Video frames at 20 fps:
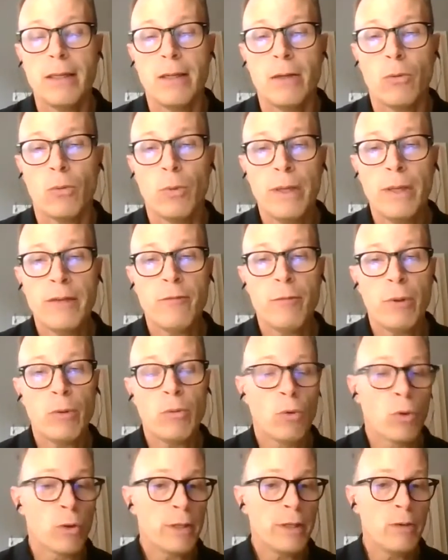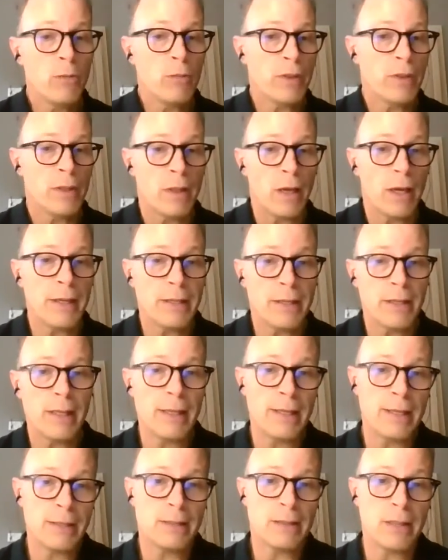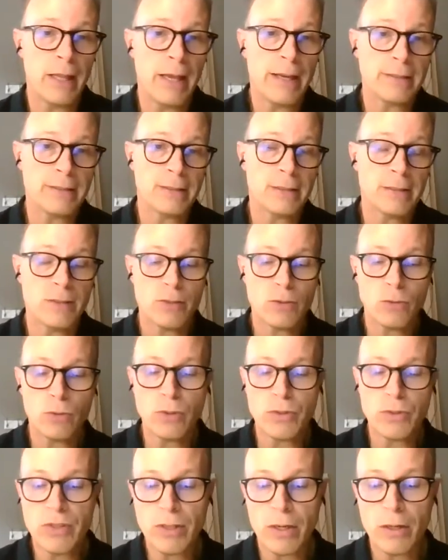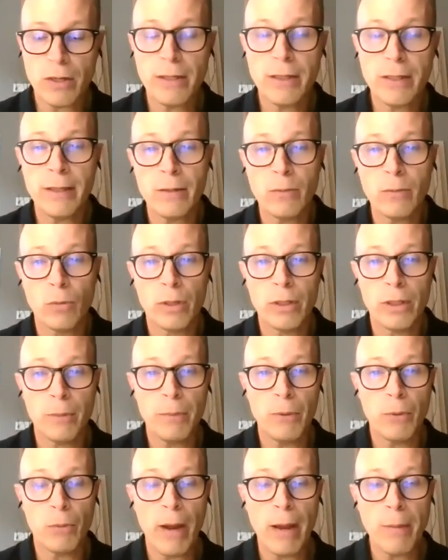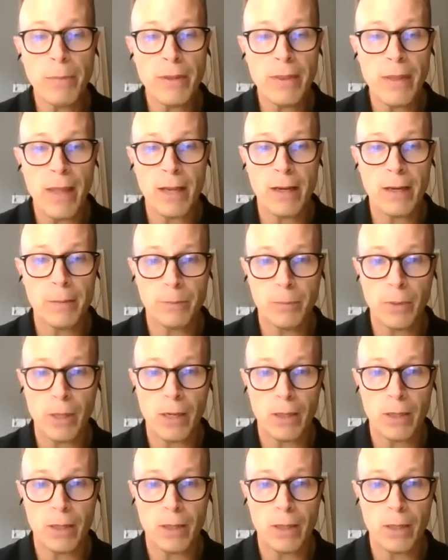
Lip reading: We have been working with Night in class since school started, and we're going to be wrapping that up